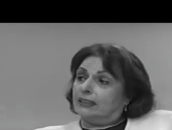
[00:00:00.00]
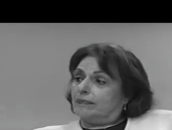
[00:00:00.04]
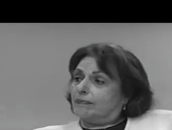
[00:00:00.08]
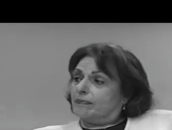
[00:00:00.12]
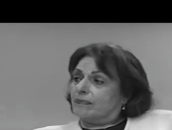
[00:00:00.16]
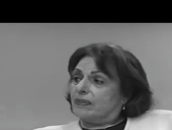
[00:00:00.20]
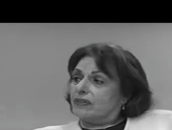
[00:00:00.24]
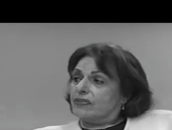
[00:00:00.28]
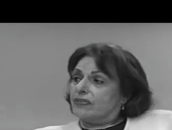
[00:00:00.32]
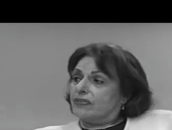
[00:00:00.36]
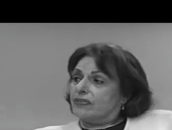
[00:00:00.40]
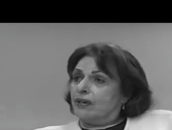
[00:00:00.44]

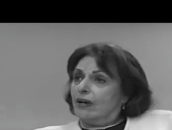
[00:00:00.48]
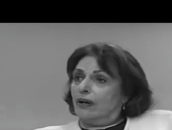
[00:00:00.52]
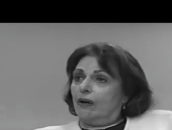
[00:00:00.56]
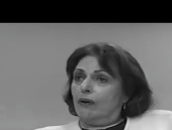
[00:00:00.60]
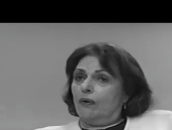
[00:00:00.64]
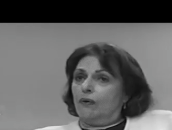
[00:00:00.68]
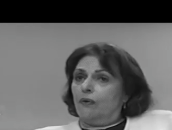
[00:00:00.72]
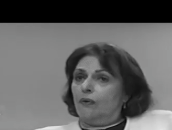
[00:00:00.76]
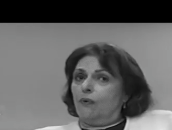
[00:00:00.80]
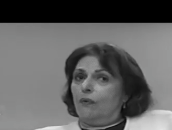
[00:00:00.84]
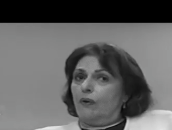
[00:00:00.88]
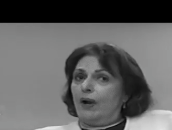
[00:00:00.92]

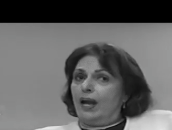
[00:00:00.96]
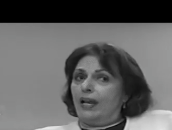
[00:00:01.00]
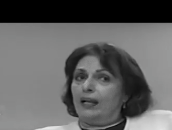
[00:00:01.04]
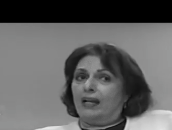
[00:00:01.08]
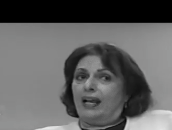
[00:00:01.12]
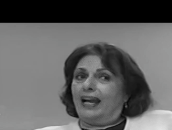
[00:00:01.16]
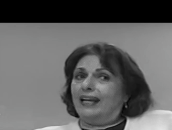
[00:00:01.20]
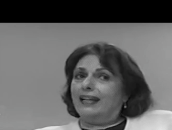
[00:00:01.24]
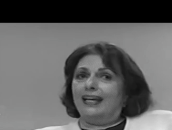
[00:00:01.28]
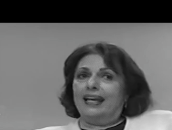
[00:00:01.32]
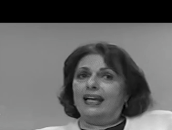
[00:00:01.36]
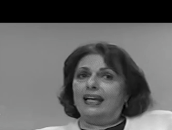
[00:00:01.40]
So, and
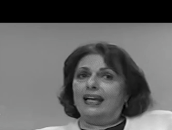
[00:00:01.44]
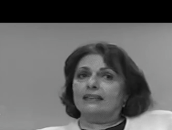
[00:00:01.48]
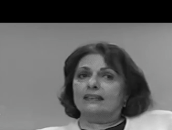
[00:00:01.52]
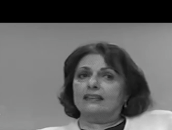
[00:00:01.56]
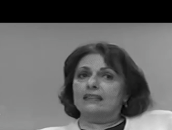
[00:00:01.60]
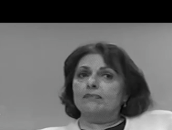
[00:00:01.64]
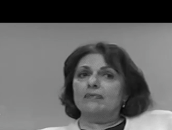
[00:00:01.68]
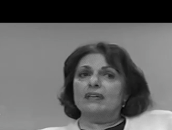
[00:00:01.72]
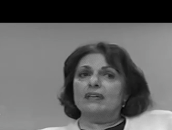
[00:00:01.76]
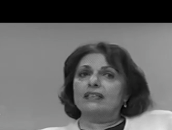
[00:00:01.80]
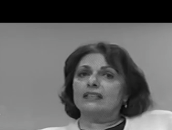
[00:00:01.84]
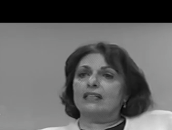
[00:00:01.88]
I can't
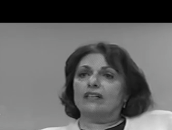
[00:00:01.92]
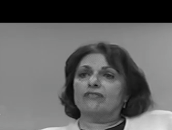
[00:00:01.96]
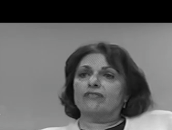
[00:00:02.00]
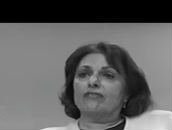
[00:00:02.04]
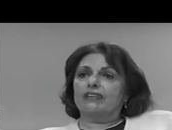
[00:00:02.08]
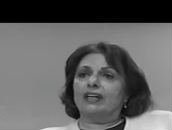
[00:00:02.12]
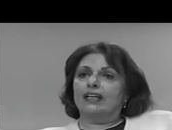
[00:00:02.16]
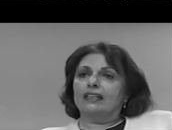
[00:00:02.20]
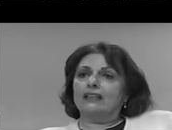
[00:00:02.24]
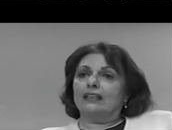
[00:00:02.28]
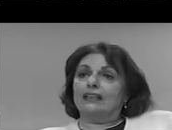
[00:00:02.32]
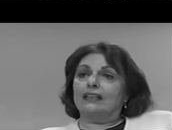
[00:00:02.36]
see myself,
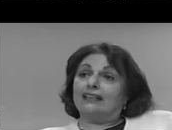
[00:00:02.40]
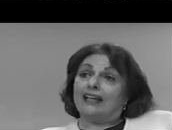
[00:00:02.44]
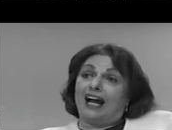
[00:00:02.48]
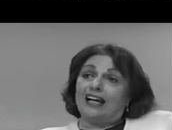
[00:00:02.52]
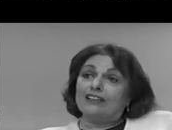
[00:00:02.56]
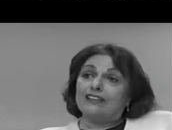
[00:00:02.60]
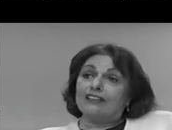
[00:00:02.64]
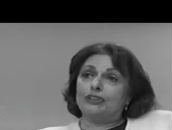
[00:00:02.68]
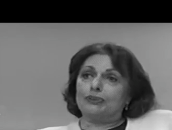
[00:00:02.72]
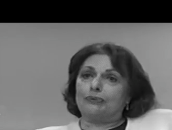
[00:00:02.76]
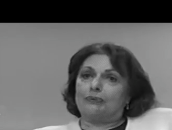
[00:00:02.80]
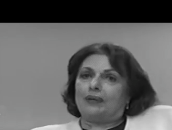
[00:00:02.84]
frankly,
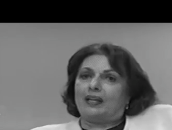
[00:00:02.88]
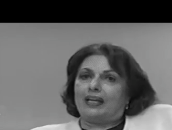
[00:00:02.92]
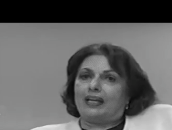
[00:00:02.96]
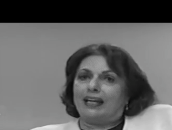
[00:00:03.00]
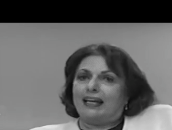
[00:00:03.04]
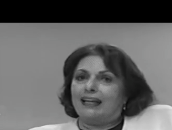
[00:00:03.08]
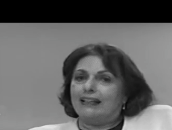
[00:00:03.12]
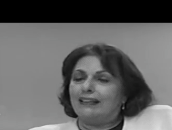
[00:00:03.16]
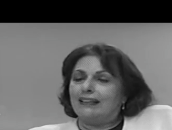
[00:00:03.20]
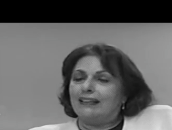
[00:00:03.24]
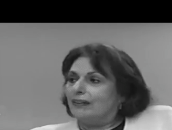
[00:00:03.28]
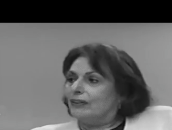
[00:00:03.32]
not doing
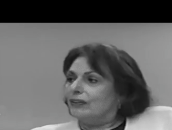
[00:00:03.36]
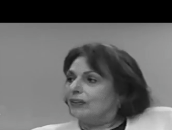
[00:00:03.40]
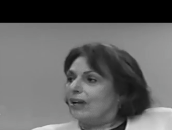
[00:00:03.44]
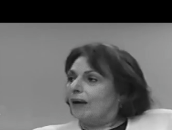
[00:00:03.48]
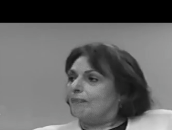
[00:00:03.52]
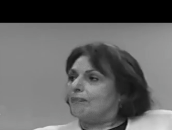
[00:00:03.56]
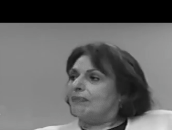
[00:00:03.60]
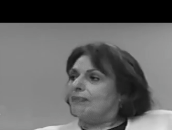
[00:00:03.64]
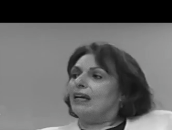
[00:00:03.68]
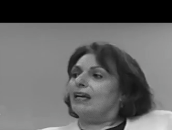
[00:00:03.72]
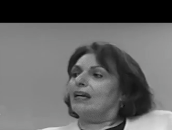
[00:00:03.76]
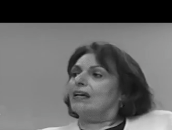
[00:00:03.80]
it,
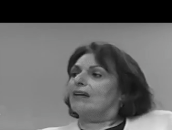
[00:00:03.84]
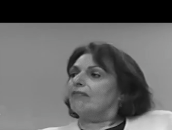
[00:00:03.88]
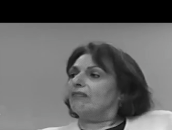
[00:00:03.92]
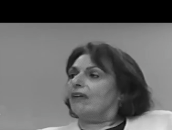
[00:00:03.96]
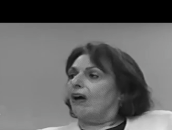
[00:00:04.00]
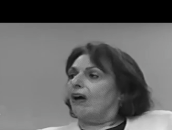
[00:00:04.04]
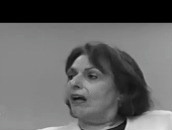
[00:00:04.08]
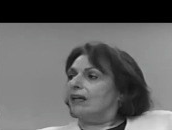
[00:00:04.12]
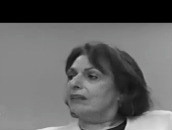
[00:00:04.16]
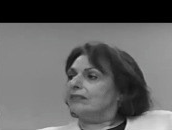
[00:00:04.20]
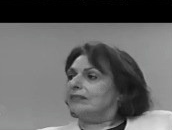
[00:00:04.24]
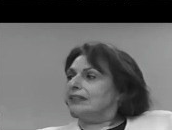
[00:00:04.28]
not being
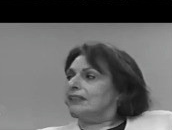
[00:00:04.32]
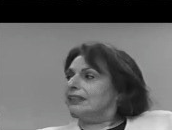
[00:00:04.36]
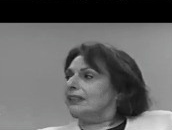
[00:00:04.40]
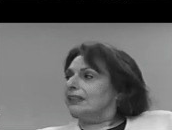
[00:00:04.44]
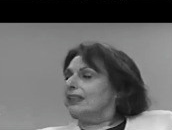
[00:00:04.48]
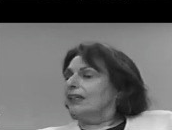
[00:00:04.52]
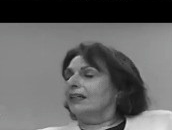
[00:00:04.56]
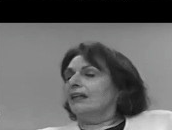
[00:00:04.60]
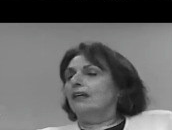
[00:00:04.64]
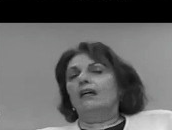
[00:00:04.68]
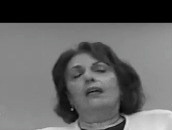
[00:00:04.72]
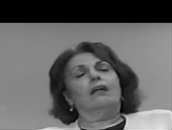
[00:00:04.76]
involved
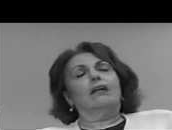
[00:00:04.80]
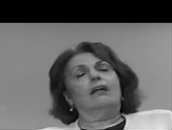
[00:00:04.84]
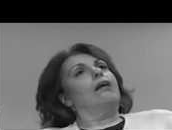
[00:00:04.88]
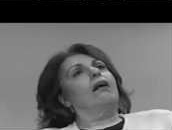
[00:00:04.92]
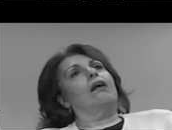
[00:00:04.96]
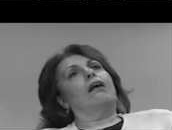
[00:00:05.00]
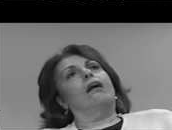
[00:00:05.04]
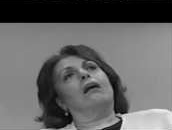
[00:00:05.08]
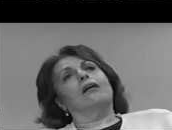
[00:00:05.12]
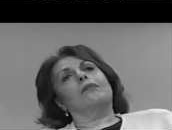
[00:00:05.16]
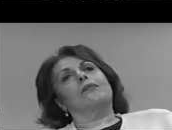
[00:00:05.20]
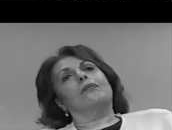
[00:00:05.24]

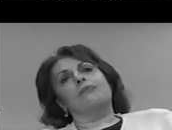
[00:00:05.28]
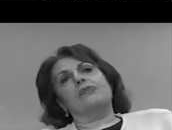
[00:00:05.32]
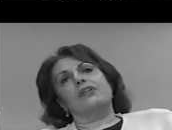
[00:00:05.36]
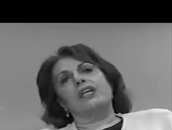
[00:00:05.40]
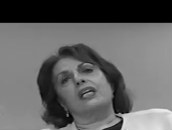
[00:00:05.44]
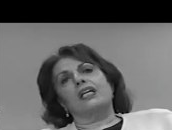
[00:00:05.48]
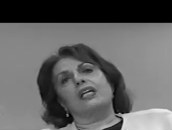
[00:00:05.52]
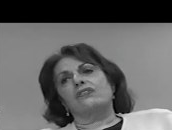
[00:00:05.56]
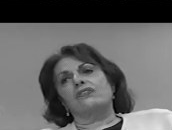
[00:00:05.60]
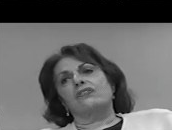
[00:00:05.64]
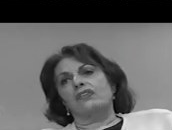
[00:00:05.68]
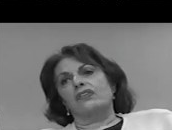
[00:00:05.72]
um,
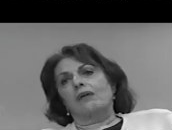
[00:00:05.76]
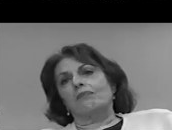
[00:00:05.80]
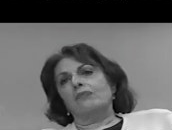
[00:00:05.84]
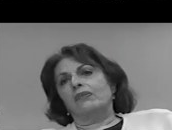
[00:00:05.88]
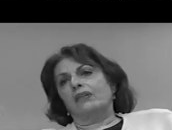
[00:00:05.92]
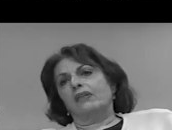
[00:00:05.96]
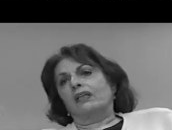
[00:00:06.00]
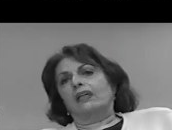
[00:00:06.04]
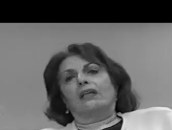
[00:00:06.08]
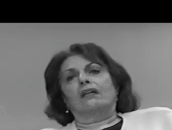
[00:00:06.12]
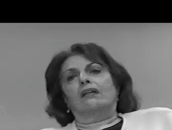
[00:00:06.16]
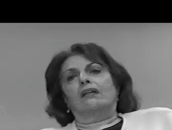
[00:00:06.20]
in
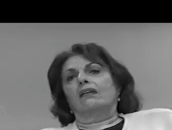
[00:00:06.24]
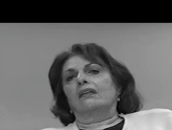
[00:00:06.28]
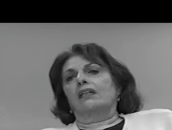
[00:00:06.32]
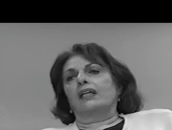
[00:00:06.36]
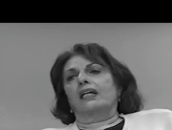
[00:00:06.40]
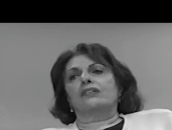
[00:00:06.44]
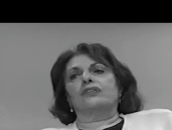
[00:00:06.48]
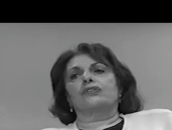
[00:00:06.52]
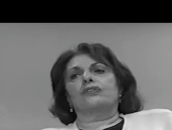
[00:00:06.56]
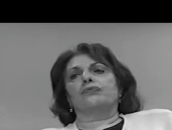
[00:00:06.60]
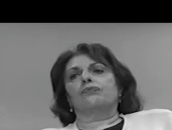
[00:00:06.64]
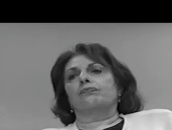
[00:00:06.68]
something
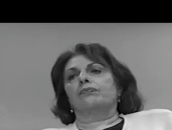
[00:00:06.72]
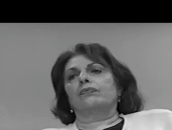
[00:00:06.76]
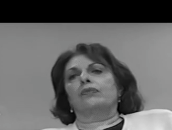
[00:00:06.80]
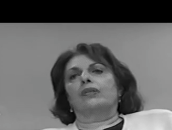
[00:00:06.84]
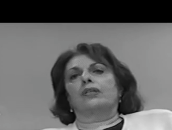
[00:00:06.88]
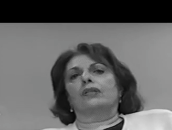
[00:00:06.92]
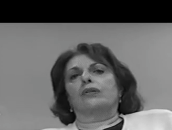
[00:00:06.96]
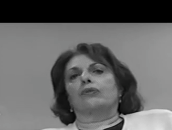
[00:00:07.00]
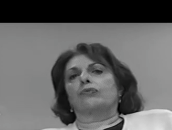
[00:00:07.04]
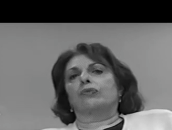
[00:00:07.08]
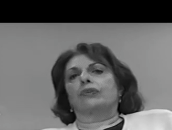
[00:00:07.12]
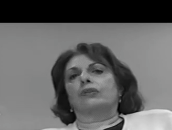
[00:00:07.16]
that's
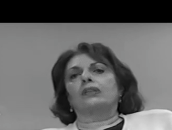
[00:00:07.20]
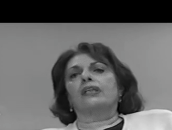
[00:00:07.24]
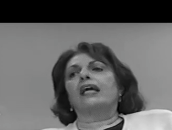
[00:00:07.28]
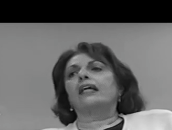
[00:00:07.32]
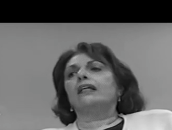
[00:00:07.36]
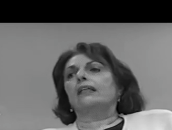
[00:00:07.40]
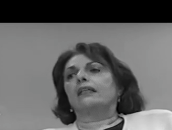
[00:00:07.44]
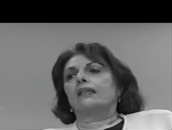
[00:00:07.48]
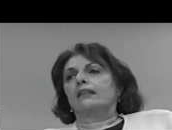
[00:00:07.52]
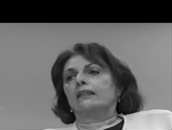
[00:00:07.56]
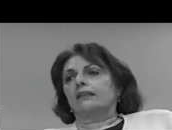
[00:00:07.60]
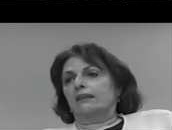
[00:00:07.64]
you know
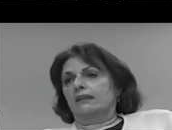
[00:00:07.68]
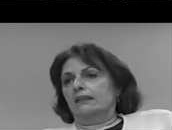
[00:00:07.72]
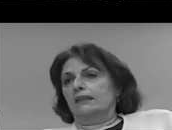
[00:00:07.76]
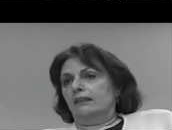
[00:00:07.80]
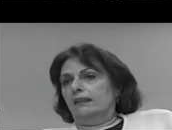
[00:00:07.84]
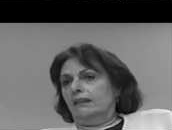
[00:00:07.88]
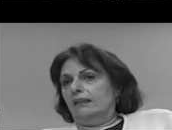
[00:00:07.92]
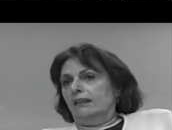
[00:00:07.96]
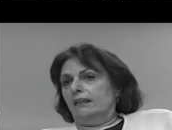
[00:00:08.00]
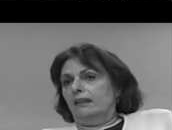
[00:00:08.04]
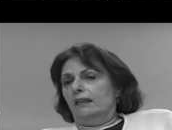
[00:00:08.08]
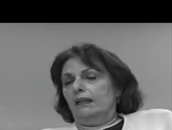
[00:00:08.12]
related,
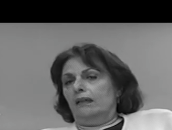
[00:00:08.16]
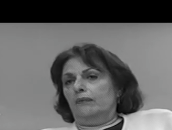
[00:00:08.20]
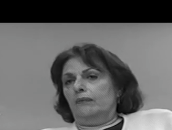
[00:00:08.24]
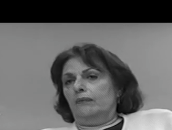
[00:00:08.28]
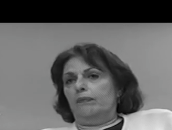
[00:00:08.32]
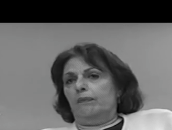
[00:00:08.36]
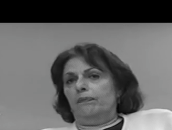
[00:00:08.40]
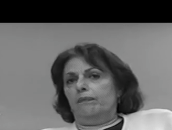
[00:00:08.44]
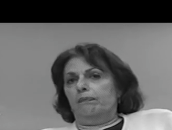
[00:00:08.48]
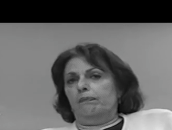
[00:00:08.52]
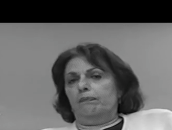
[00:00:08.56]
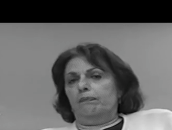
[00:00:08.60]

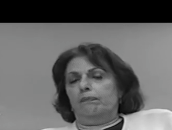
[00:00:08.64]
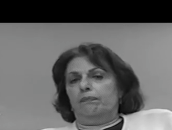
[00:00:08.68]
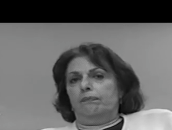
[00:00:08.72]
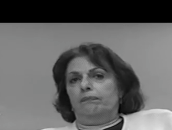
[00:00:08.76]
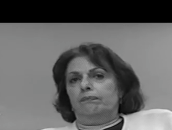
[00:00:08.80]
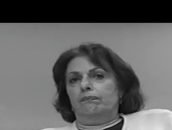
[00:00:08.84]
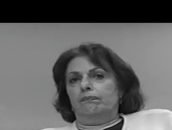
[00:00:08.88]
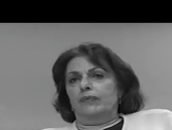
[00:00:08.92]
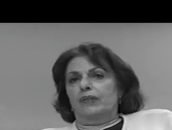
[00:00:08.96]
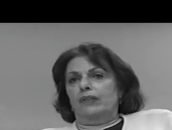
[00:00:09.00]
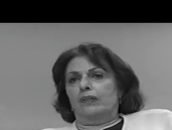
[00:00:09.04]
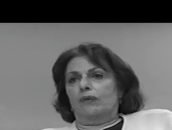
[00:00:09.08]

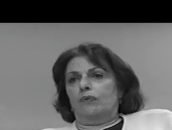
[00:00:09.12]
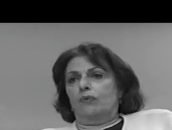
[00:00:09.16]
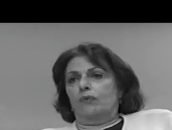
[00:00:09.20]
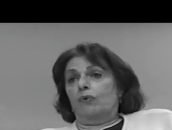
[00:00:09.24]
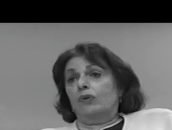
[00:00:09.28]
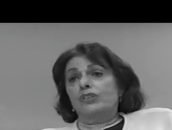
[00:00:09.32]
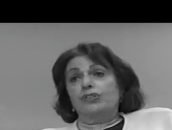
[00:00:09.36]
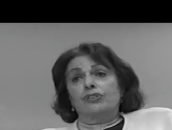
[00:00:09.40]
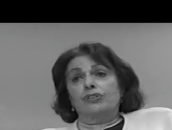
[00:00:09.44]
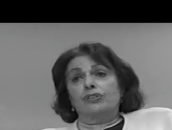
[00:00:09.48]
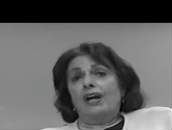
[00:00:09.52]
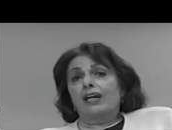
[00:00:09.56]
you know,
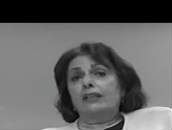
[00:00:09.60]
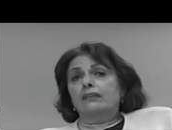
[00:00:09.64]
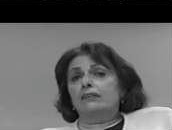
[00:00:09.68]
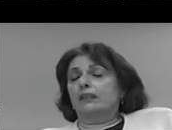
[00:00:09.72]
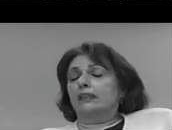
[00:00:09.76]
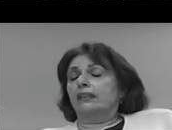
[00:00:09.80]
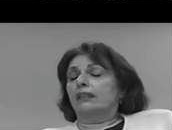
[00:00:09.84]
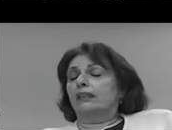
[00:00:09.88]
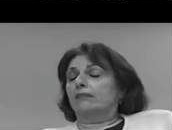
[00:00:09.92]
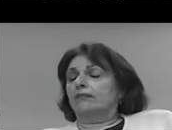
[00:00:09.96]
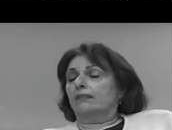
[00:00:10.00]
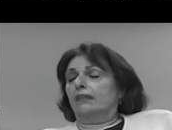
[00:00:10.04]
or
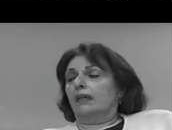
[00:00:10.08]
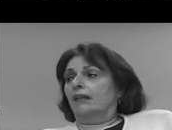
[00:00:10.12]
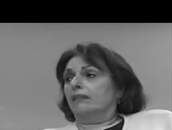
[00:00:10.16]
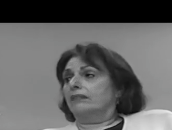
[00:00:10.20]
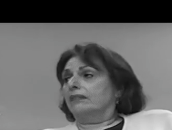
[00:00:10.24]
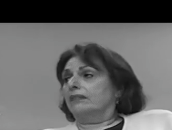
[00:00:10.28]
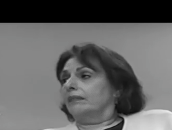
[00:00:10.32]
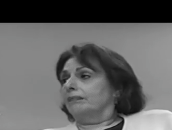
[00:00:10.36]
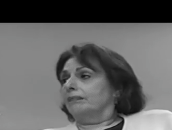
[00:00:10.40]
directly involved.